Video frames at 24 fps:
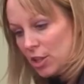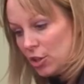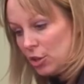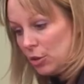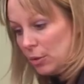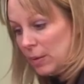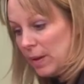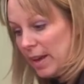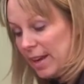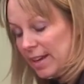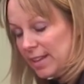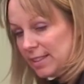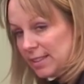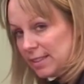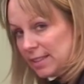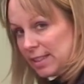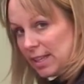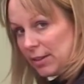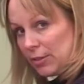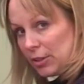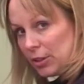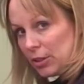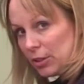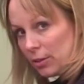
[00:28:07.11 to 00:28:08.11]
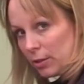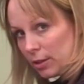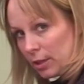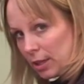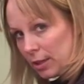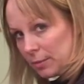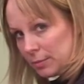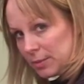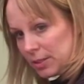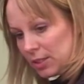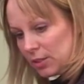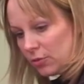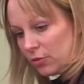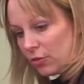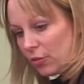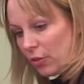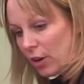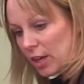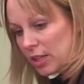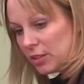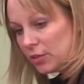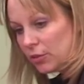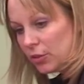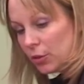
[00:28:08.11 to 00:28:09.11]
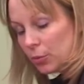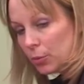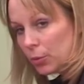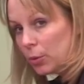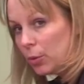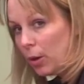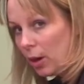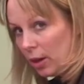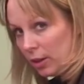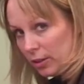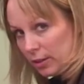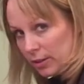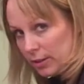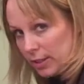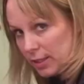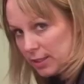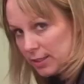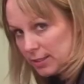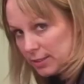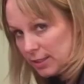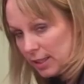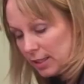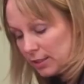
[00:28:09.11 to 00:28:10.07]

You can stay with your arms in front through all of these.